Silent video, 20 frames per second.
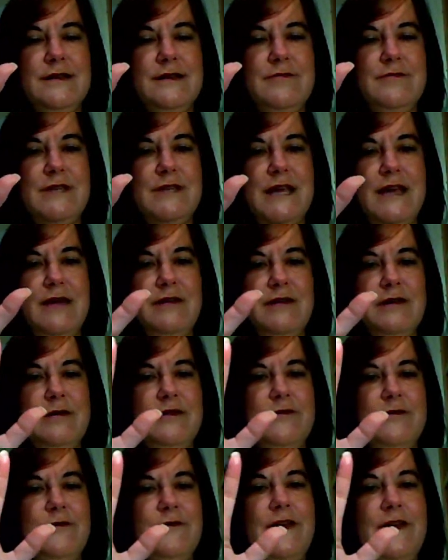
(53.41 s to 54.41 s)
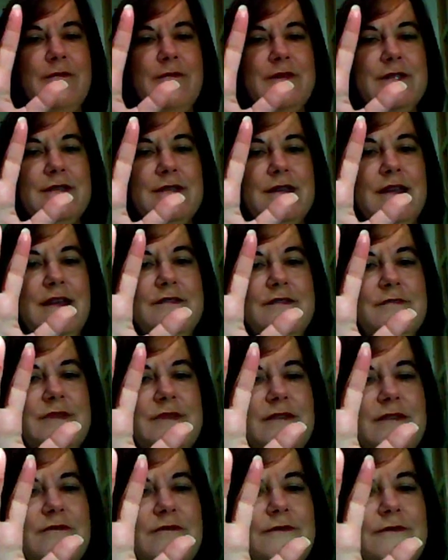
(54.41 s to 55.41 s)
Someday I'm going to be famous and have a
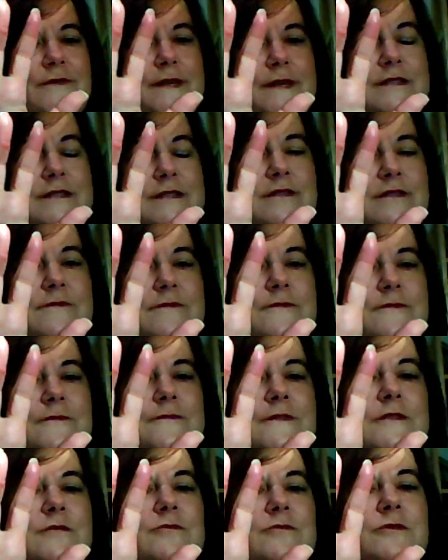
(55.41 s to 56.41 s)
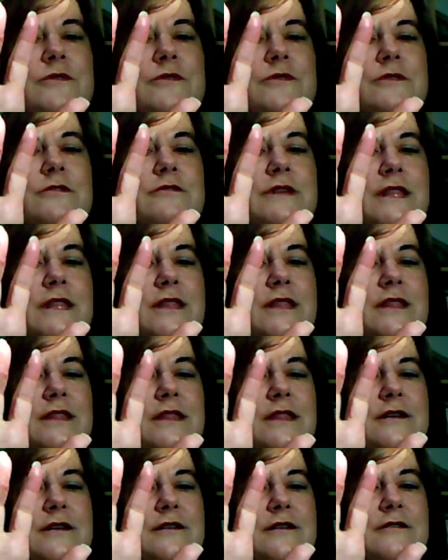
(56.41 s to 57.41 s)
big fancy film crew, and
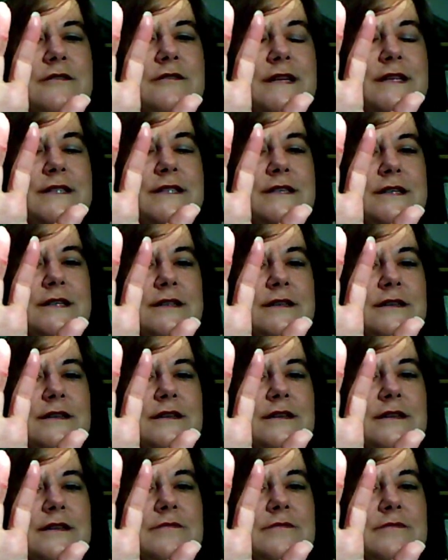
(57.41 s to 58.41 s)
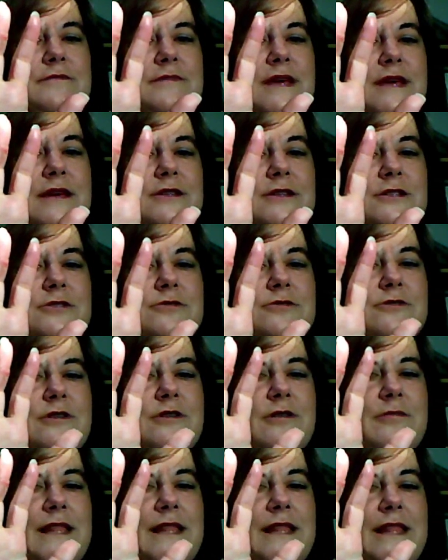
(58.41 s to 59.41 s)
they're going to make
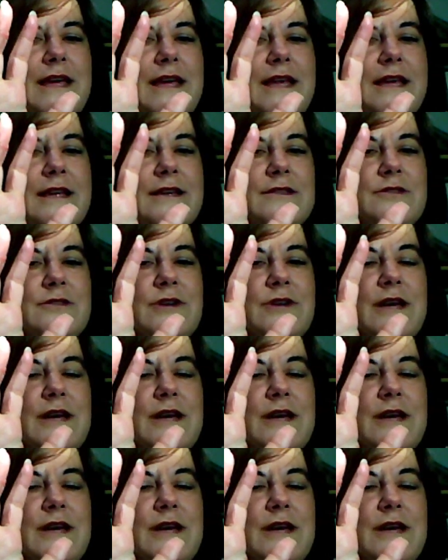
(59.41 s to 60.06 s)
sure all my lighting is